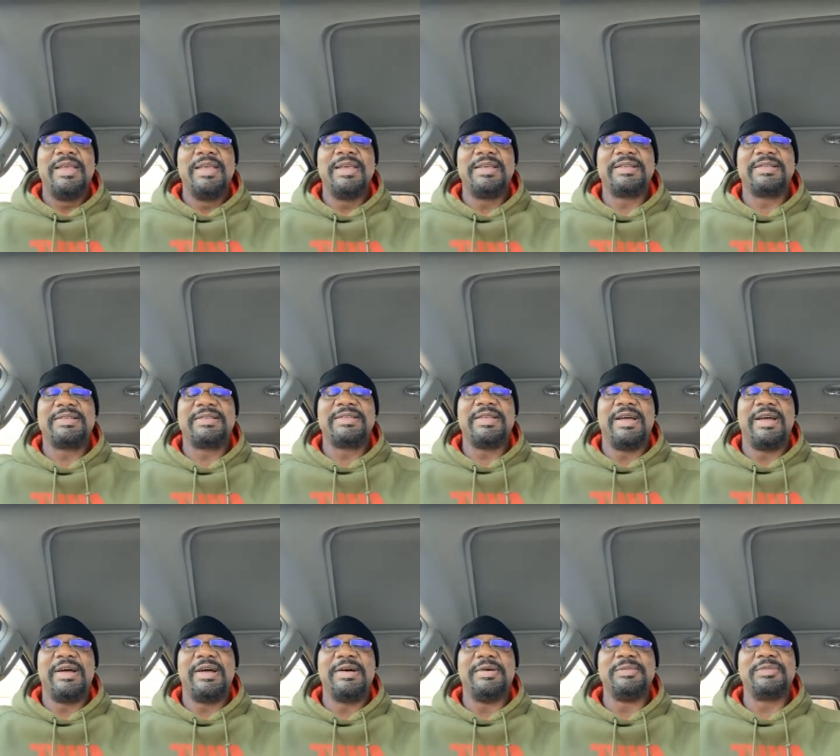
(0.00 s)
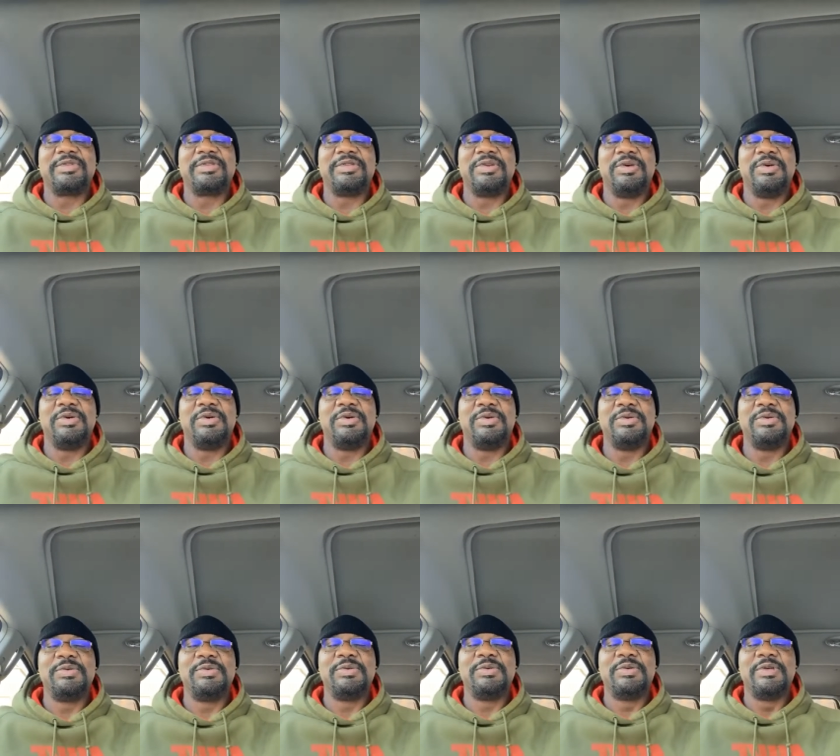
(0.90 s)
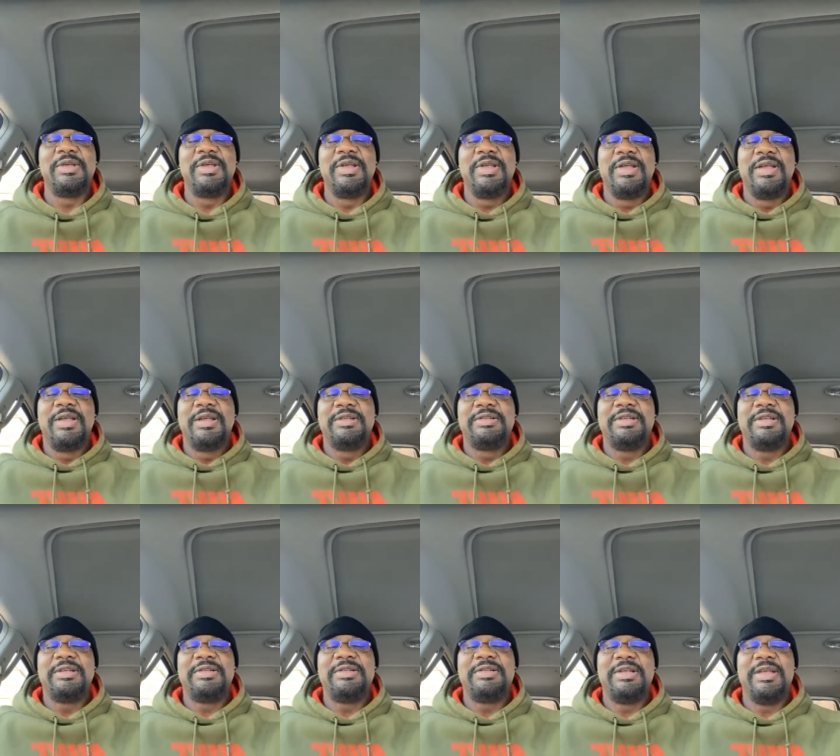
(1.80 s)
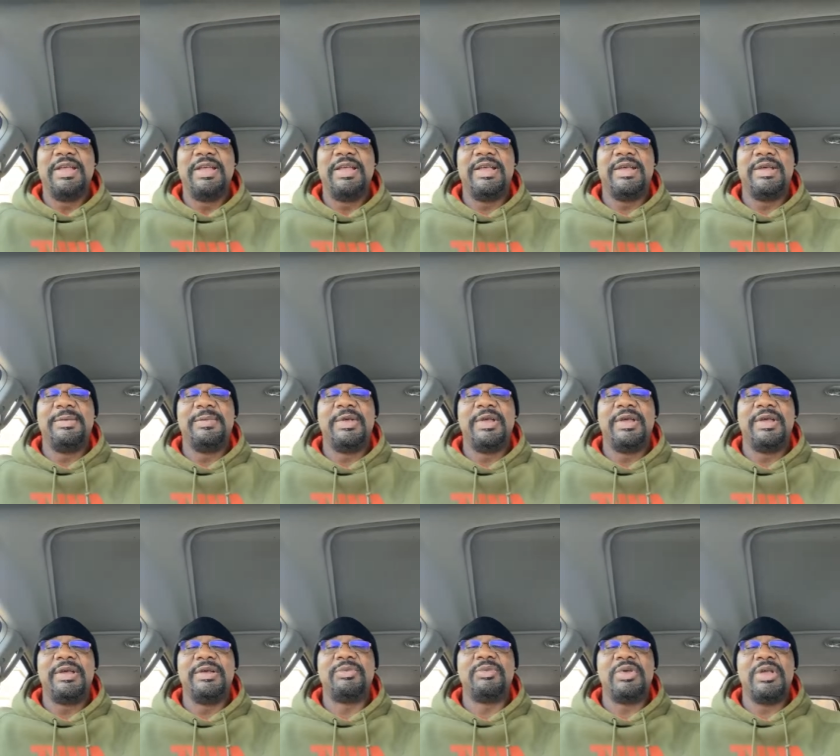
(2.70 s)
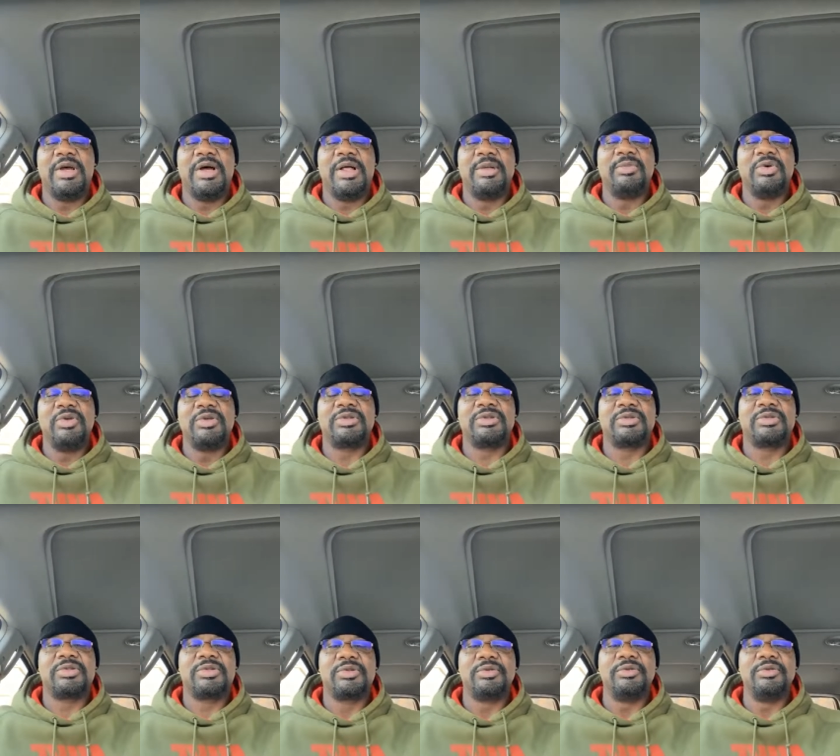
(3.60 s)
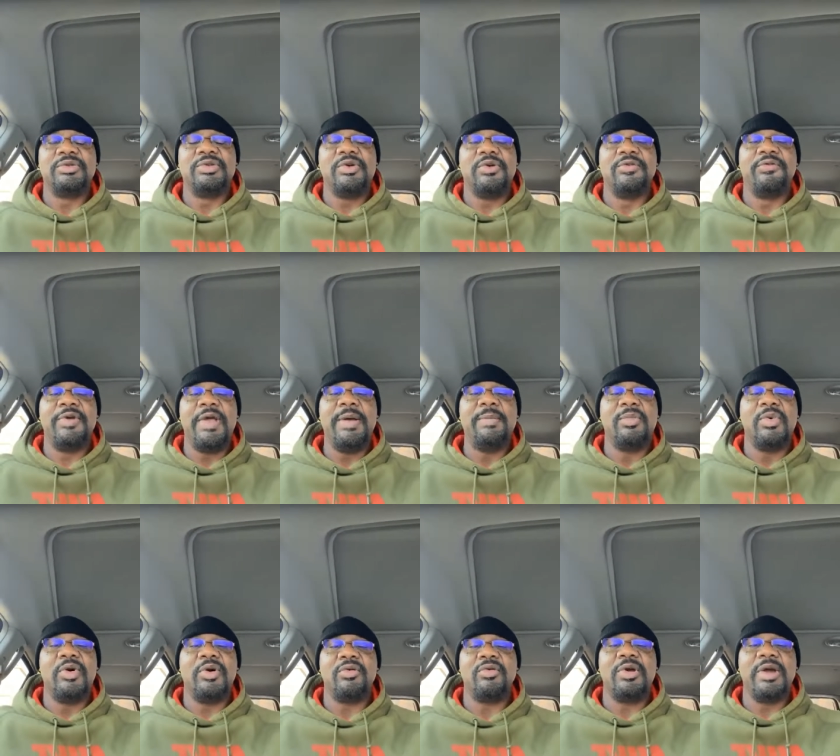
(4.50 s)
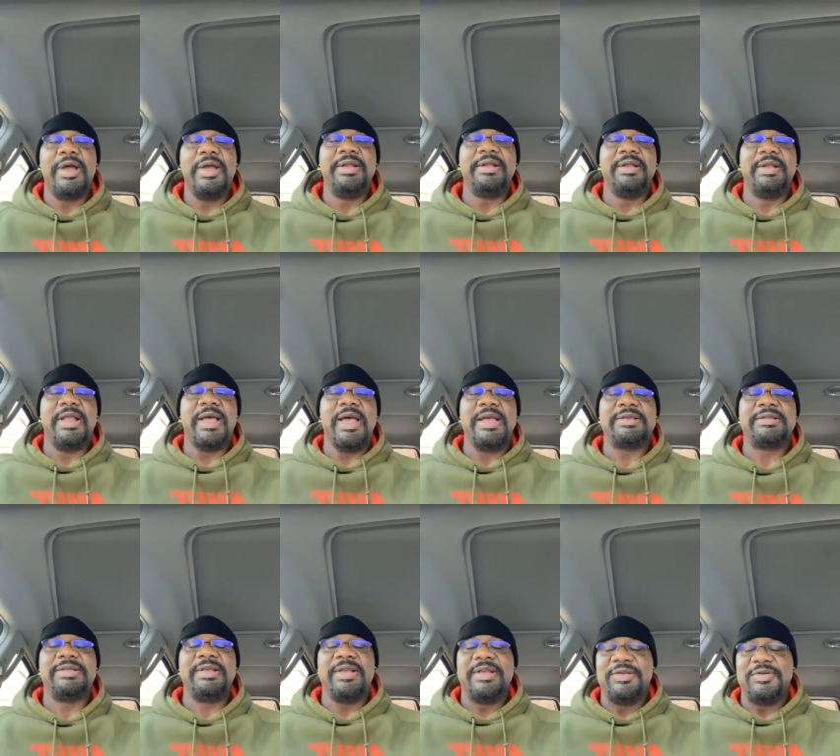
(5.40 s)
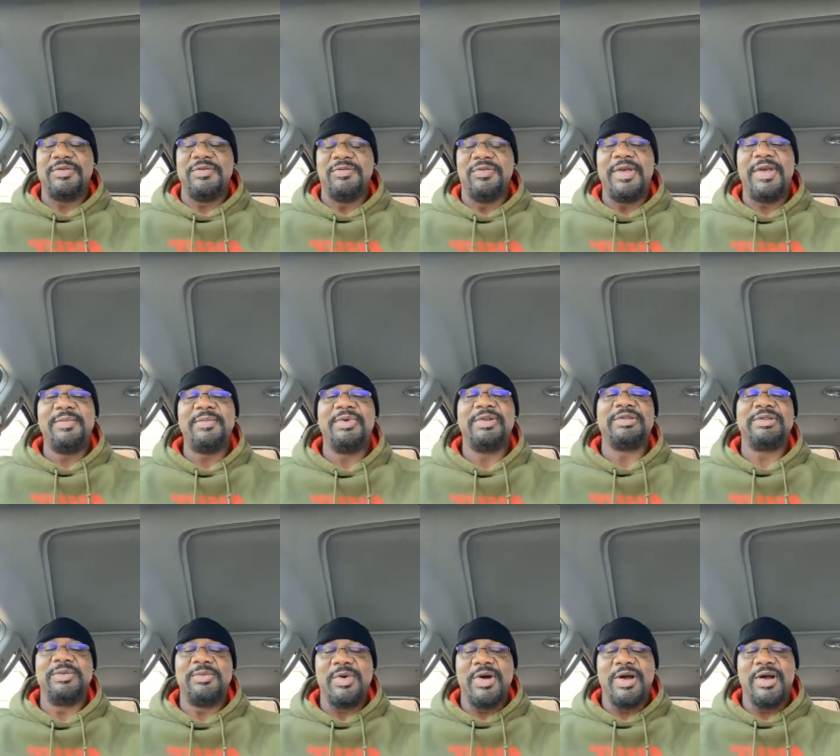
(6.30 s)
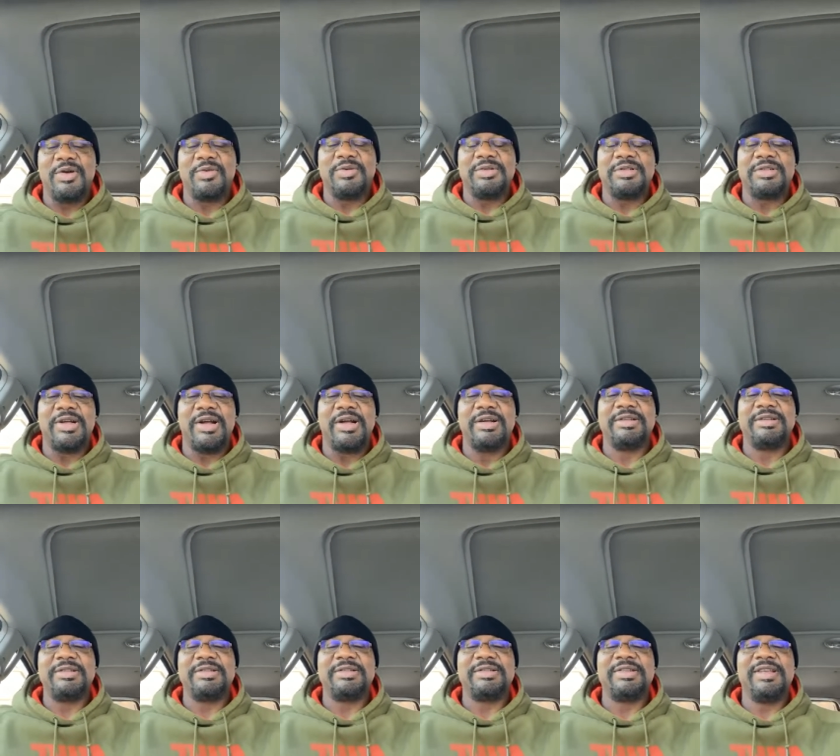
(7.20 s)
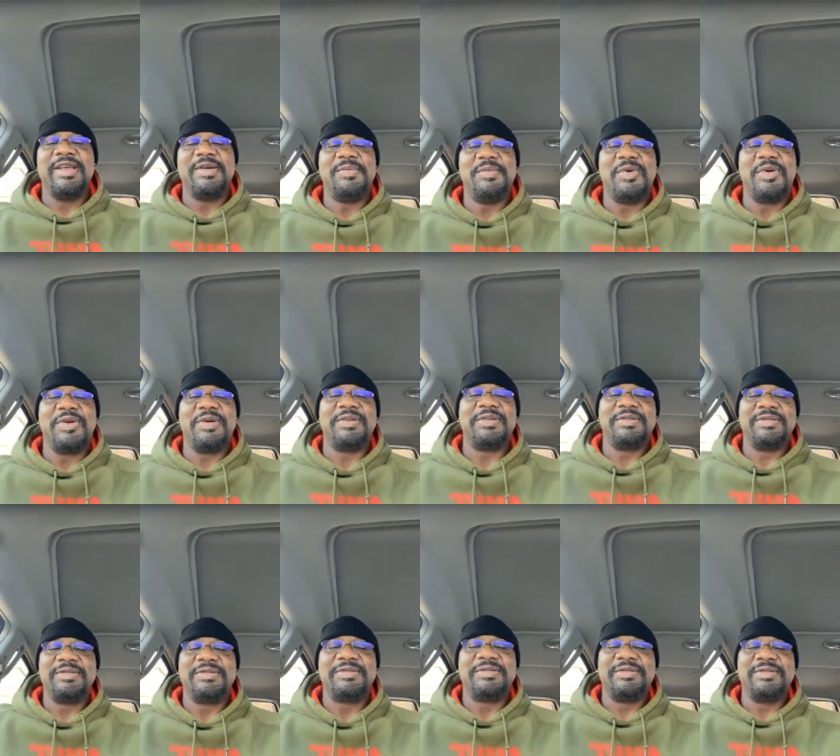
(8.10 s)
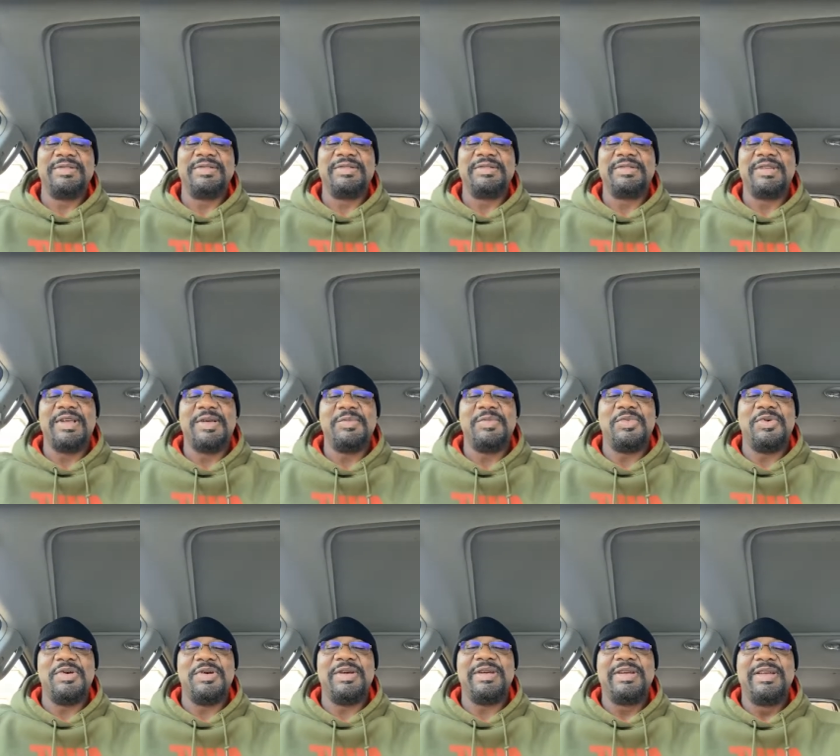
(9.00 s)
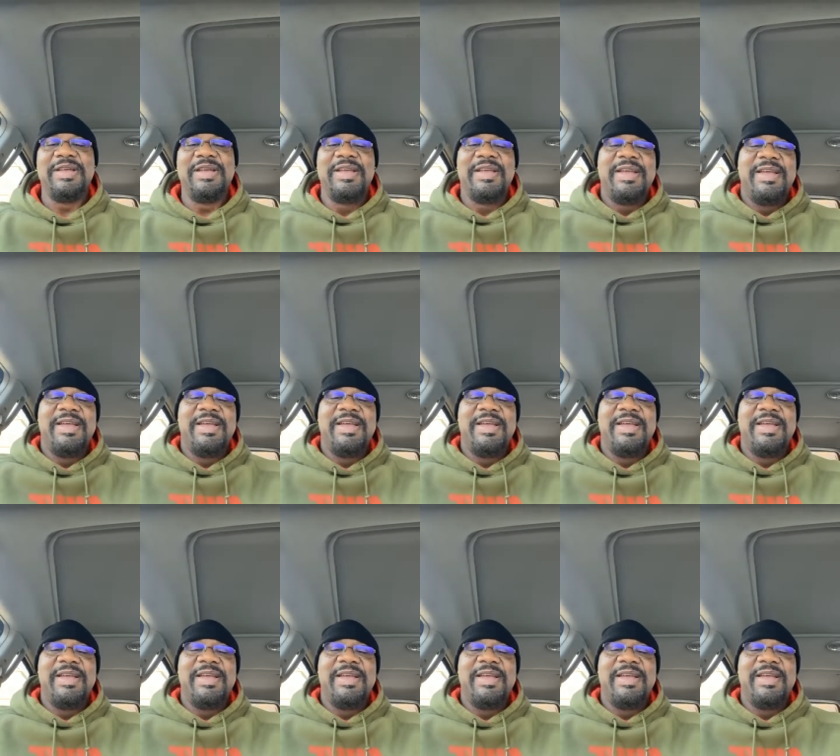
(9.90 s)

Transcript: Yes, um, so today, man, we almost through November, right? The last day in November. Tomorrow we start December. December.